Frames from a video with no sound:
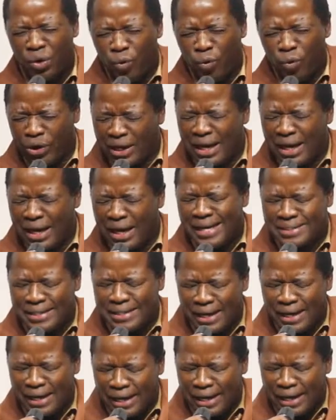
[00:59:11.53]
we realize
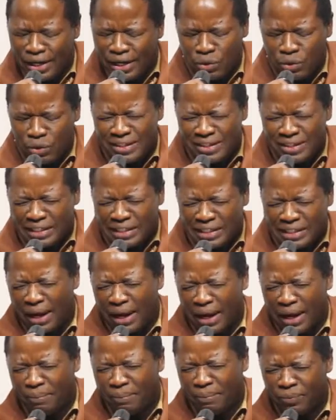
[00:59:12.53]
the lateness of the
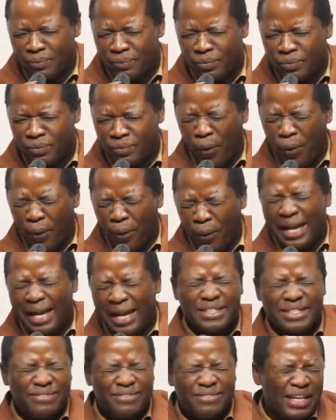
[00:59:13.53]
time. We
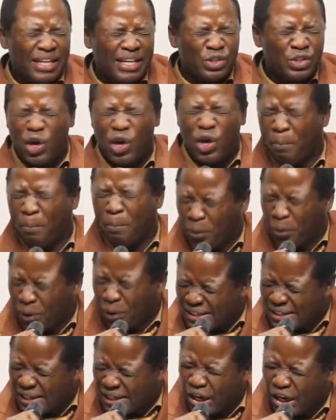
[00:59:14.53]
realize, Father, that you are a
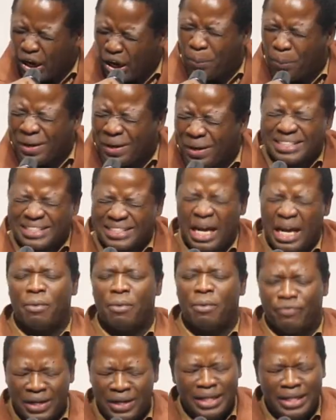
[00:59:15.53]
present help in time
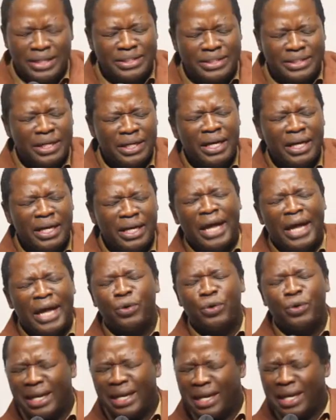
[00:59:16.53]
of need, and you
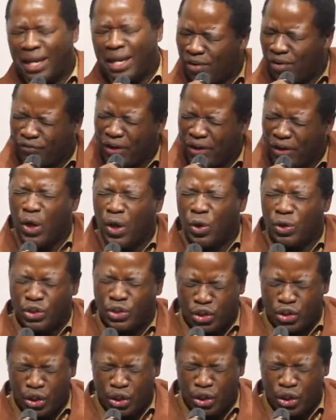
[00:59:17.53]
can never fail your
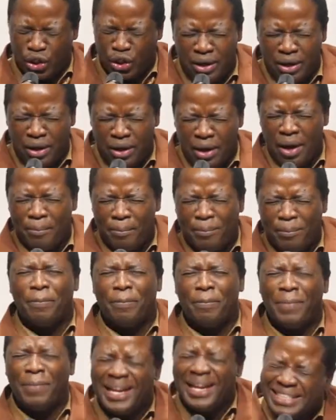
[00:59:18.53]
children. But
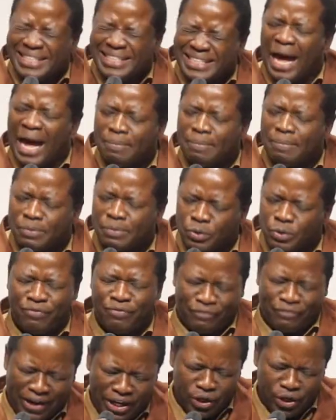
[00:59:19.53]
many times we
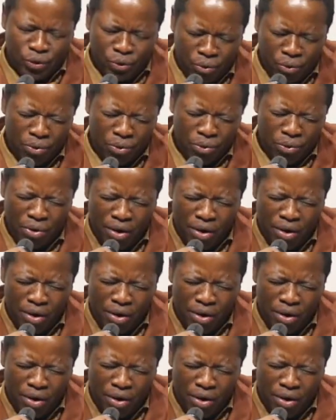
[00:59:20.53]
fail you.